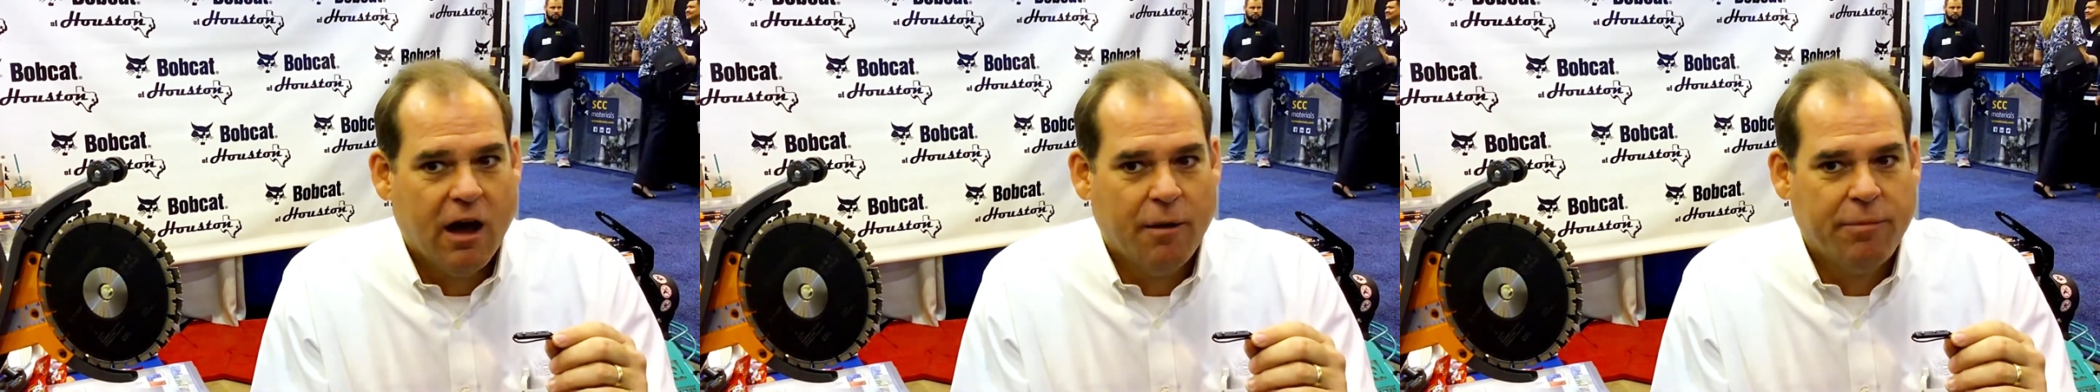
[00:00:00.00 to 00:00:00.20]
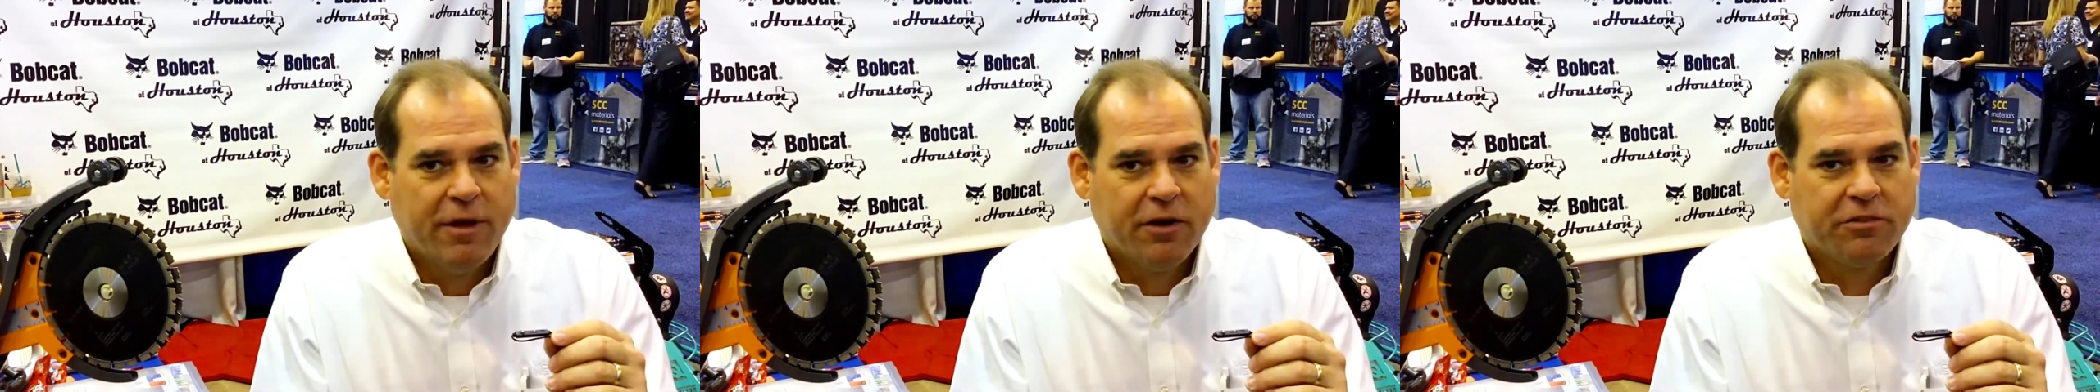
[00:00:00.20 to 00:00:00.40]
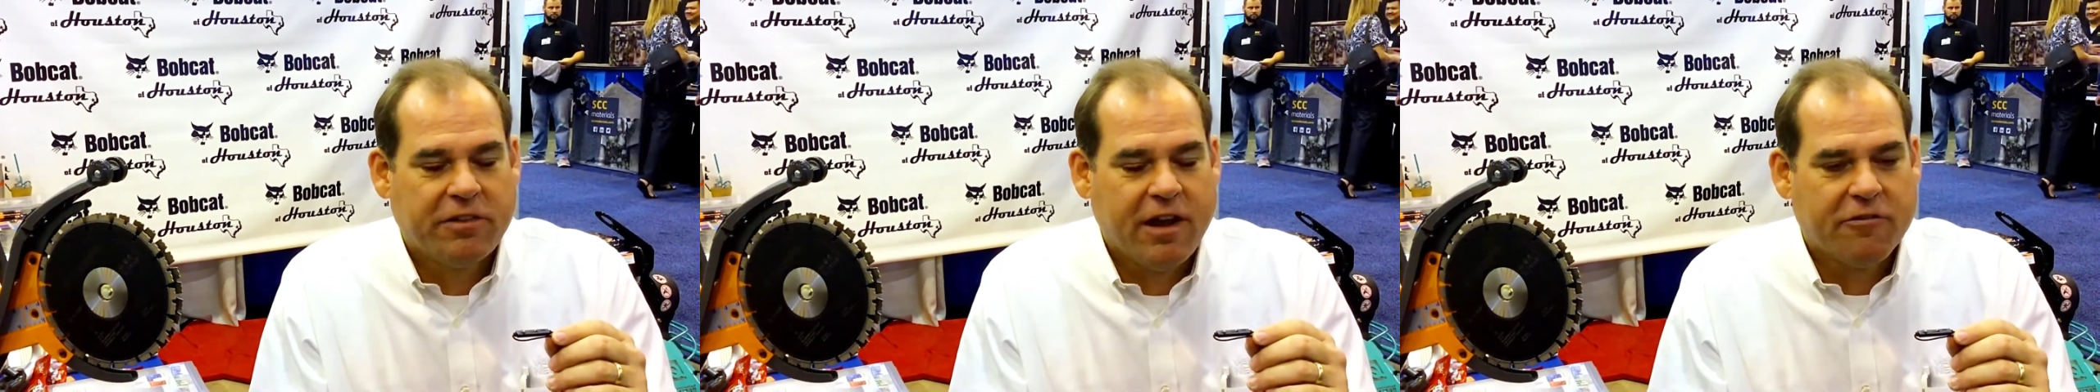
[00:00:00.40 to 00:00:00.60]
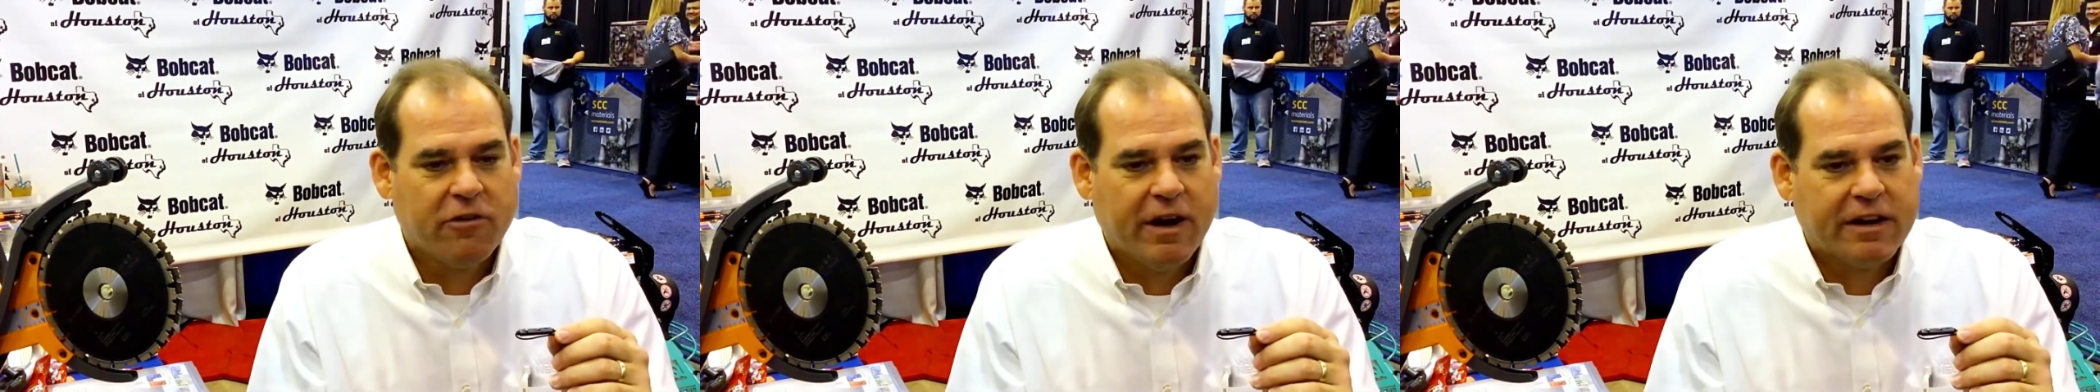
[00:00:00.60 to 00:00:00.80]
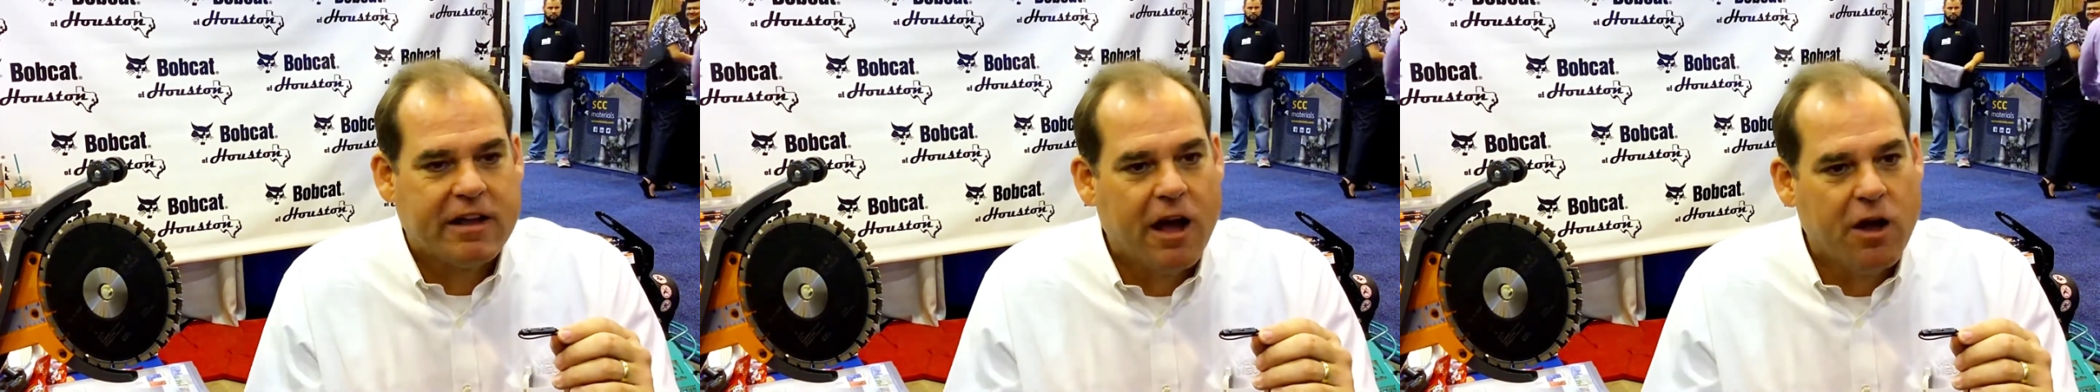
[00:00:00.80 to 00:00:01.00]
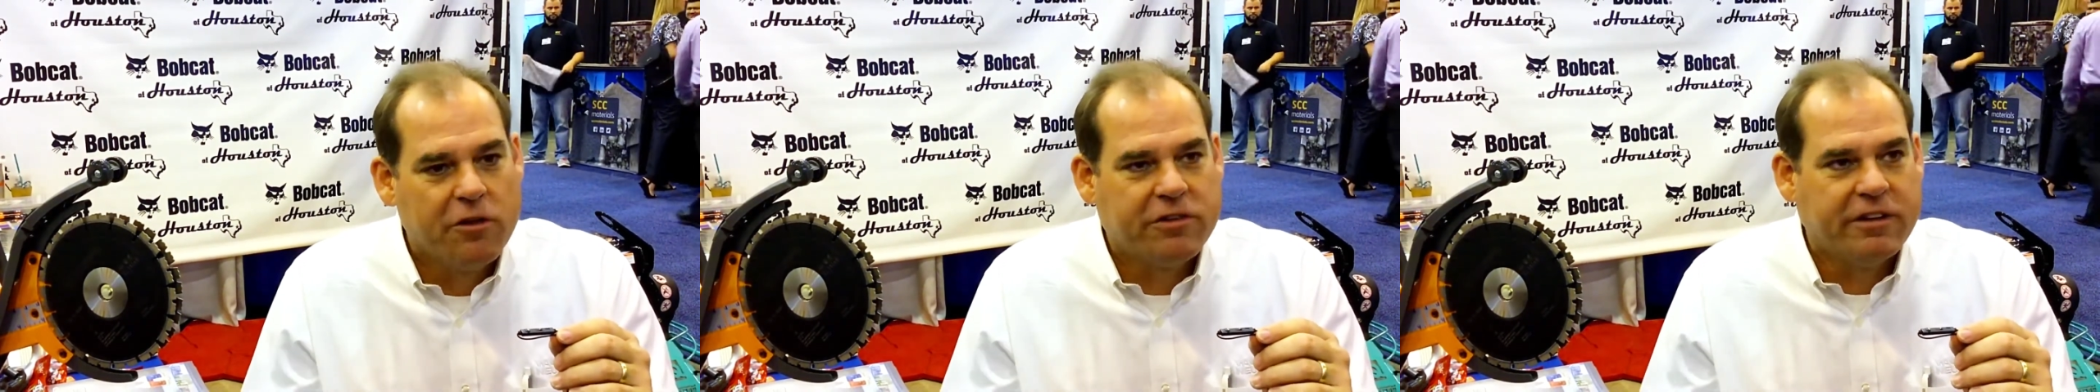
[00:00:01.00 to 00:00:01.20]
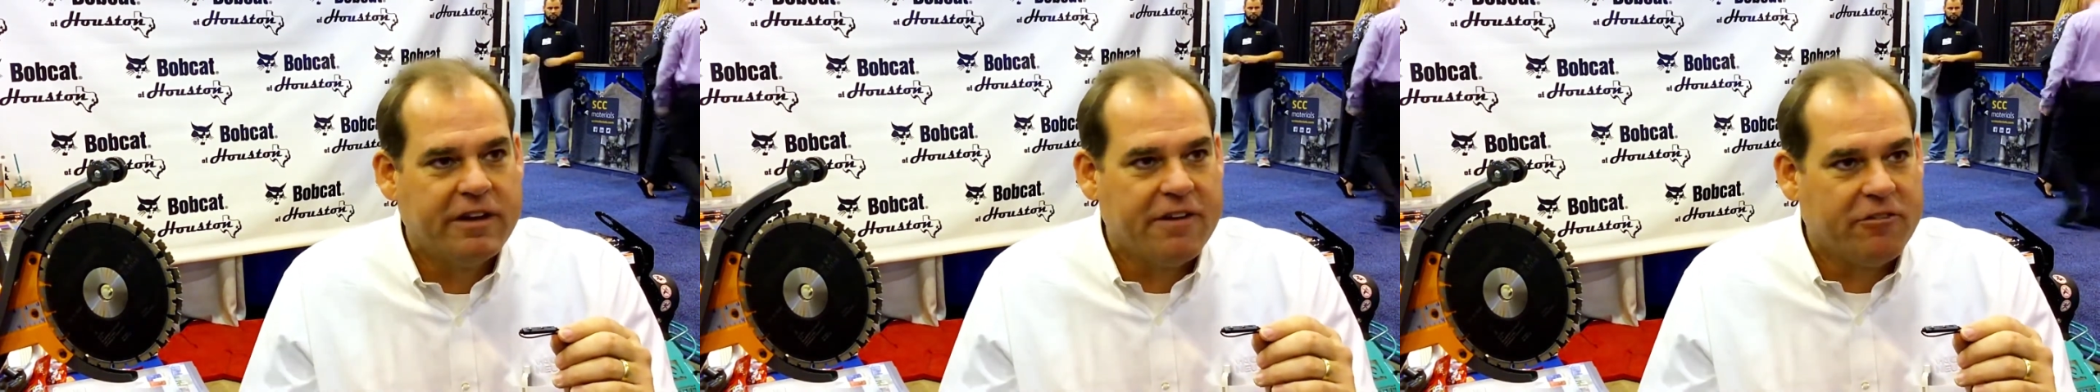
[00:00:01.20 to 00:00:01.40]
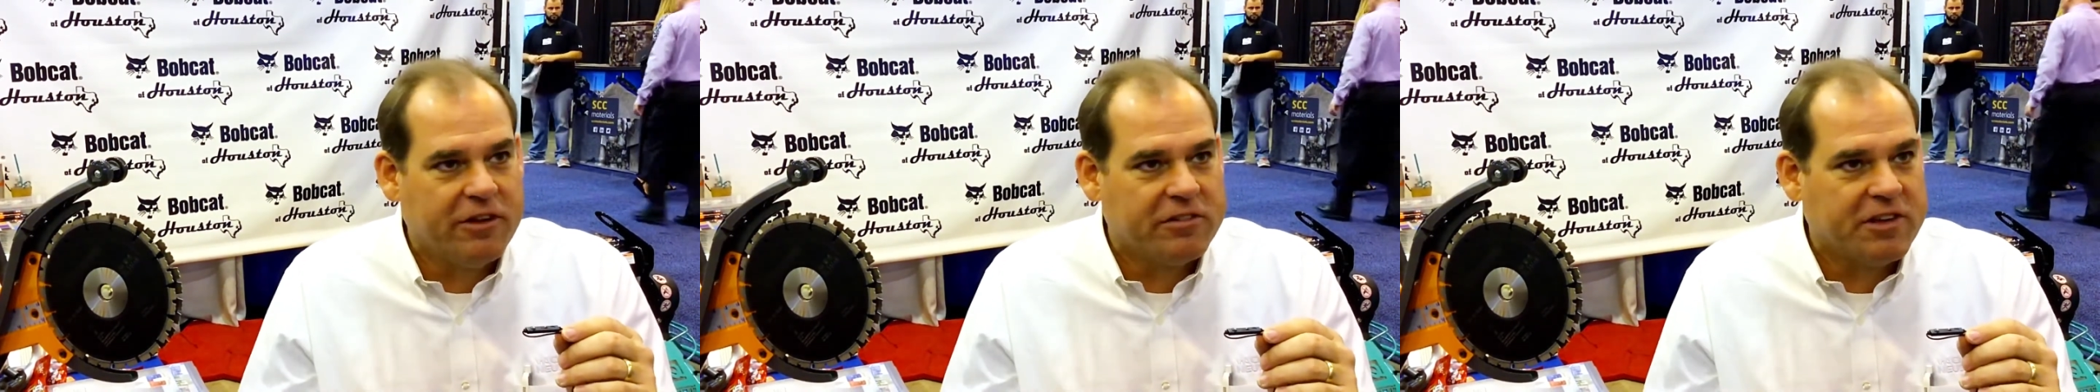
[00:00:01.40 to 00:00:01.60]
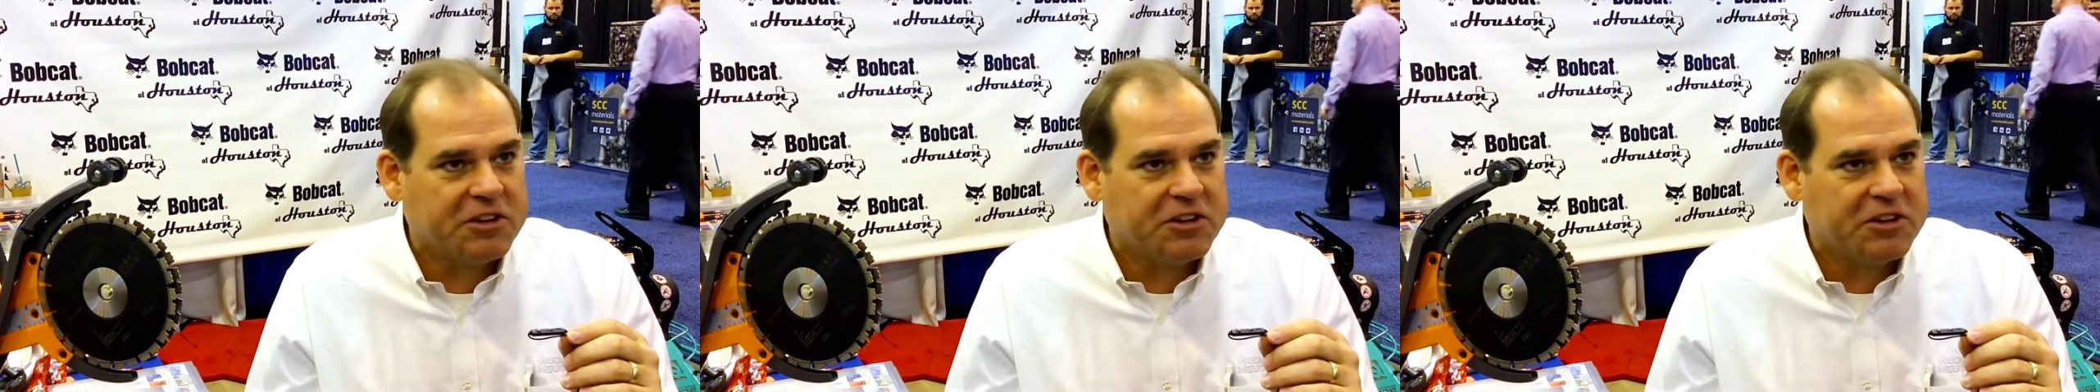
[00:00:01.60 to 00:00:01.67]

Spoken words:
There's different codes and different